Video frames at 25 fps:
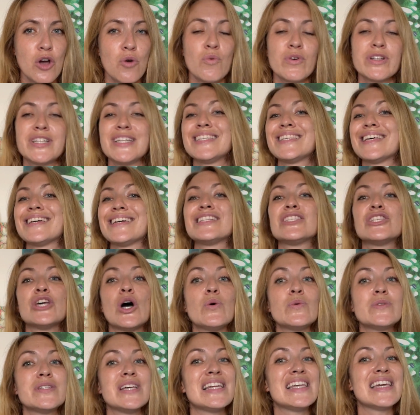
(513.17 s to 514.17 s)
which is a
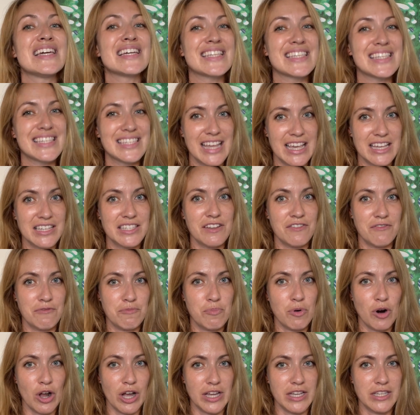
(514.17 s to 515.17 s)
totally excessive
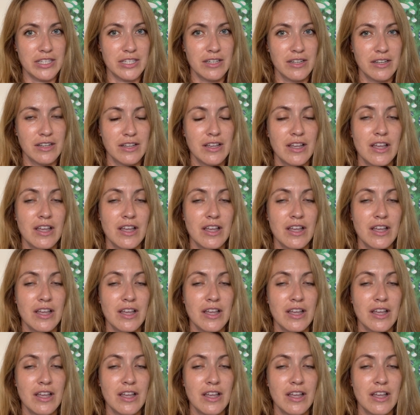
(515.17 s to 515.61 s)
price.